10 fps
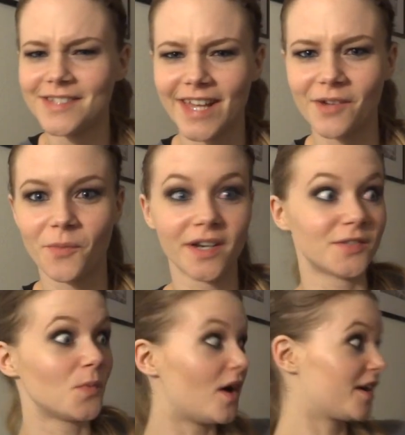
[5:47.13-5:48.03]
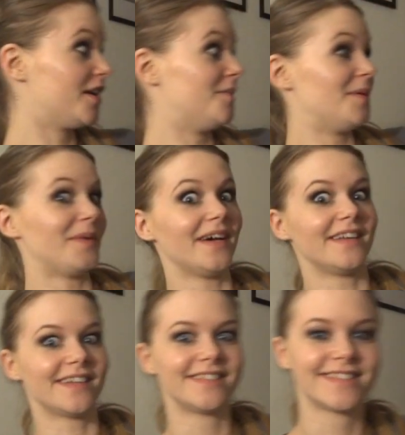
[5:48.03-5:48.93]
It's like, what is walking on my
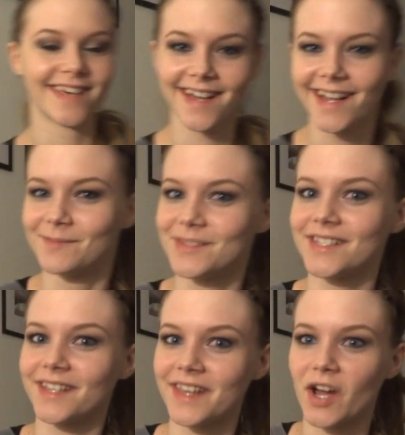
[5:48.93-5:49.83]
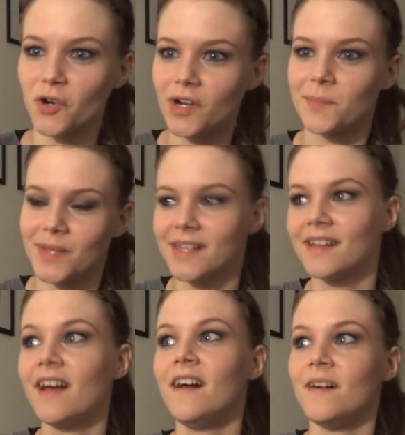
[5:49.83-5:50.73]
bed? It's like, I'm still in that
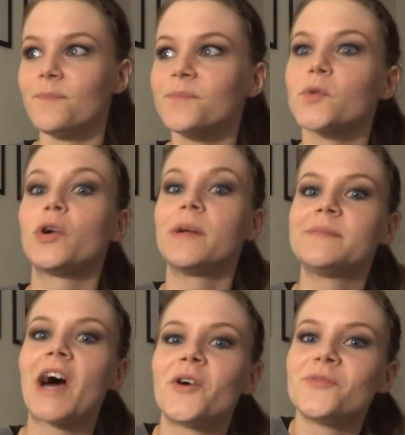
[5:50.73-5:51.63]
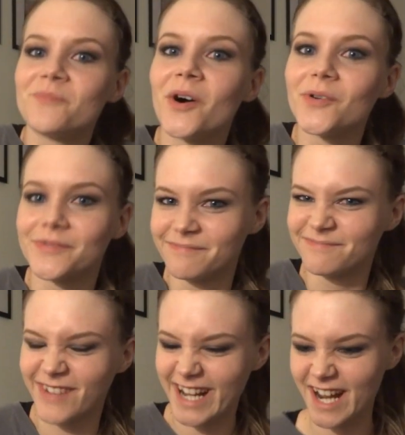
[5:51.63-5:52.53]
creepy, creeped out mode
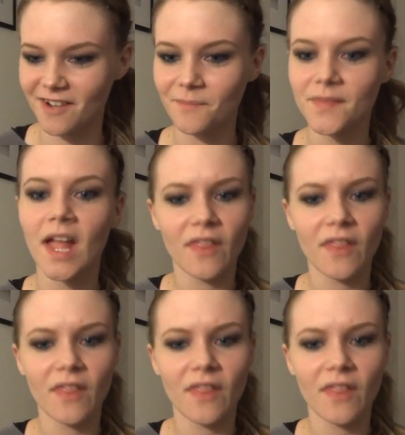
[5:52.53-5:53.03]
right now.